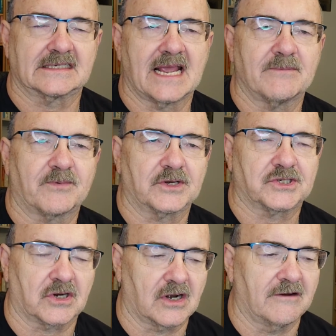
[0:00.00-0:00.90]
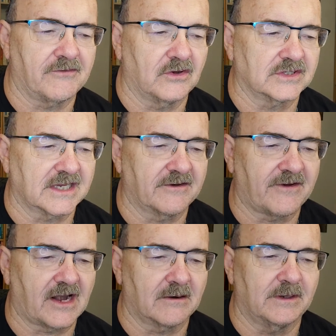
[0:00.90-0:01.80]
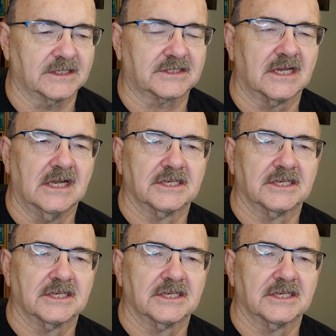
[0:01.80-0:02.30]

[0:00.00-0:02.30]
temperature of those environments,